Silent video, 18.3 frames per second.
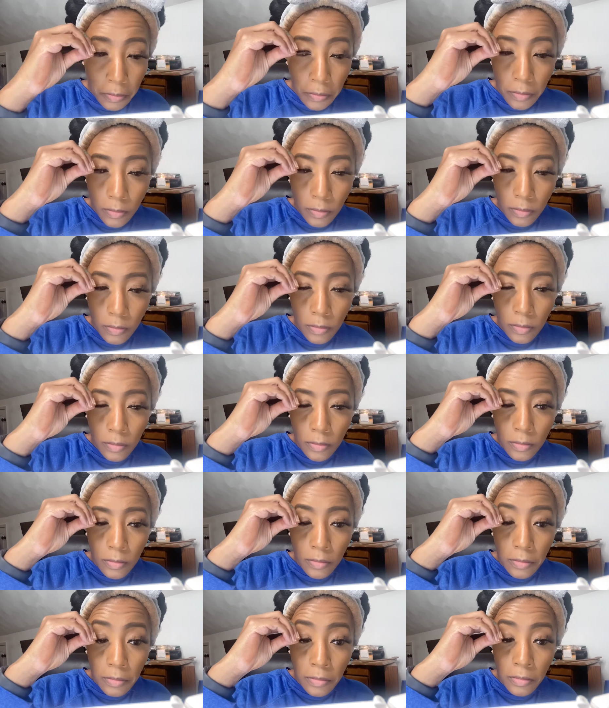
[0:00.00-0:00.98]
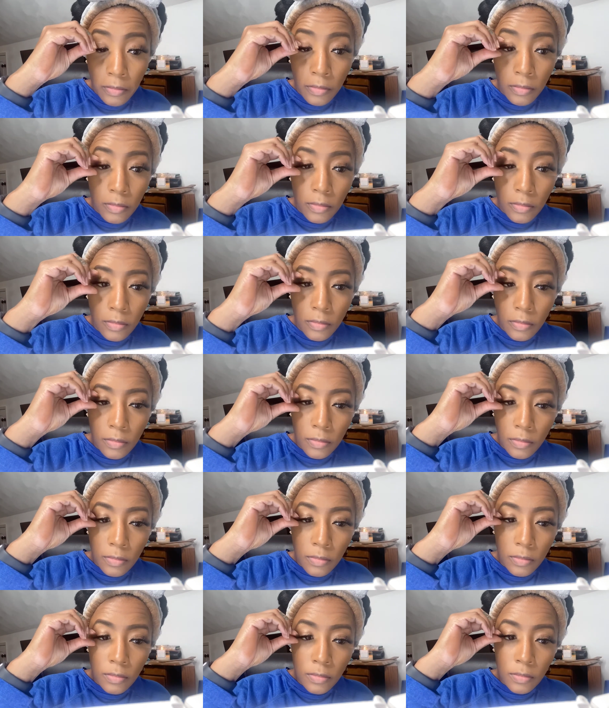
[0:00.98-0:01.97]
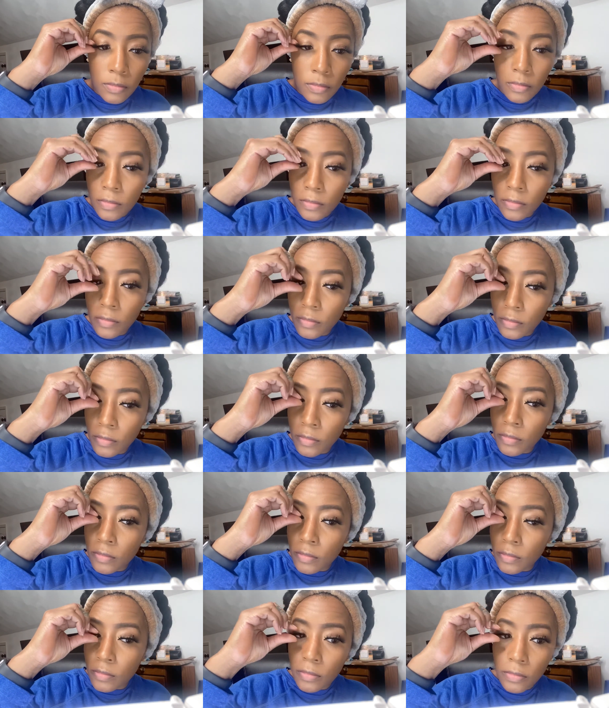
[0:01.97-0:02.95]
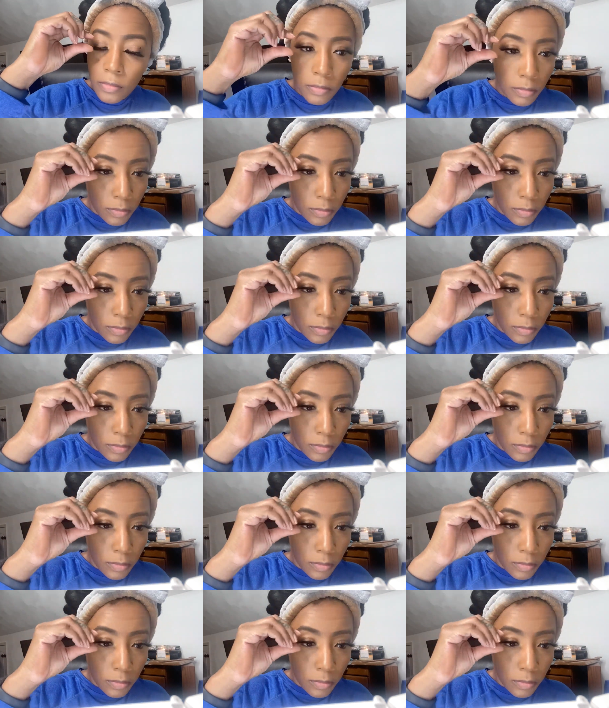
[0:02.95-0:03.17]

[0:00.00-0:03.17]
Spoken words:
Nothing is said.